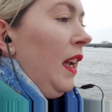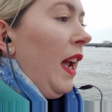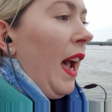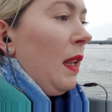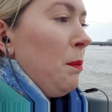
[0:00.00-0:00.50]

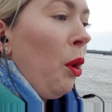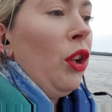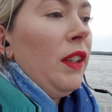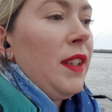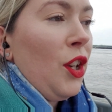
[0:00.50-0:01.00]
And
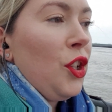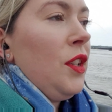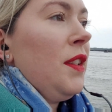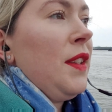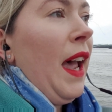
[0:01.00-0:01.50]

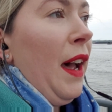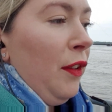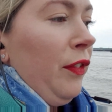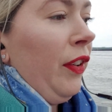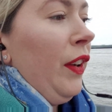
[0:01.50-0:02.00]
politicians
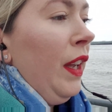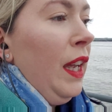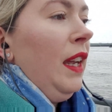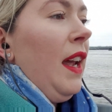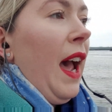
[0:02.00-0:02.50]
have
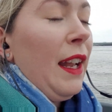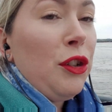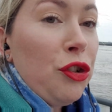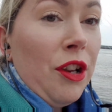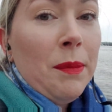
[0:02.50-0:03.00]
had
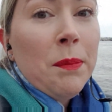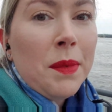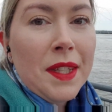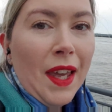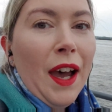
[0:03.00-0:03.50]

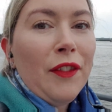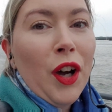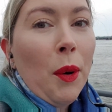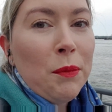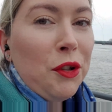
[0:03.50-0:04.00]
dreams that have
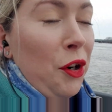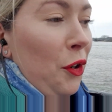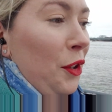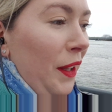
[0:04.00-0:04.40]
come true.